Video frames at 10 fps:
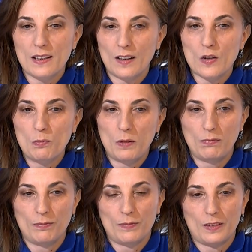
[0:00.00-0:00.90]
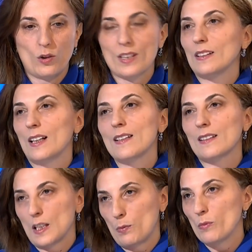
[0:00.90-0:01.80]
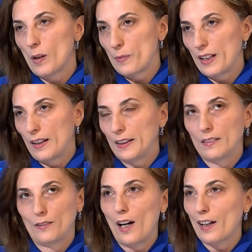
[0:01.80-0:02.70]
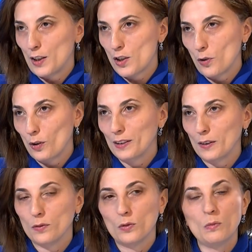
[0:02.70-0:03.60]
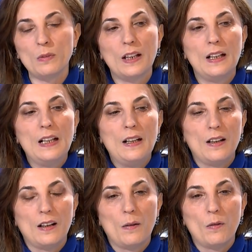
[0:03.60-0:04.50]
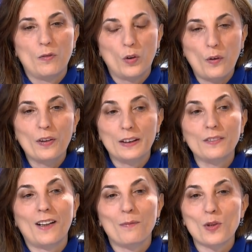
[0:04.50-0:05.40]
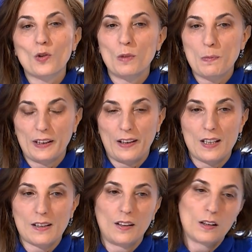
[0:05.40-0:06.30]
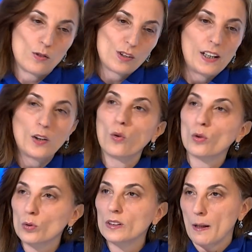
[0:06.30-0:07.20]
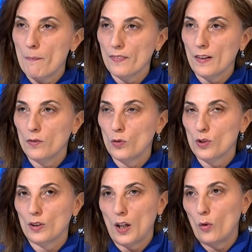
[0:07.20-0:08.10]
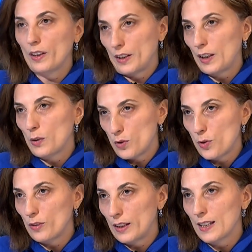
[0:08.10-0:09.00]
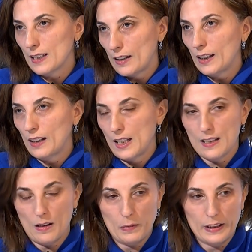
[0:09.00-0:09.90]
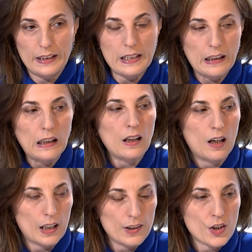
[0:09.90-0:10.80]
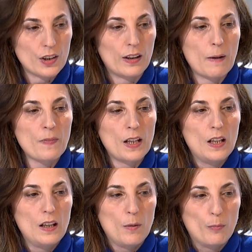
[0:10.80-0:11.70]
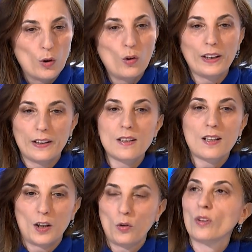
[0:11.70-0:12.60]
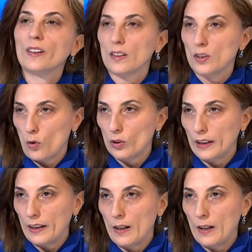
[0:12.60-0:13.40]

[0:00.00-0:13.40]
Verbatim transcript: And here is a fairly large list of data about beneficial owners. Companies should fill in the established beneficial ownership declaration and submit it electronically to the state register via online platform.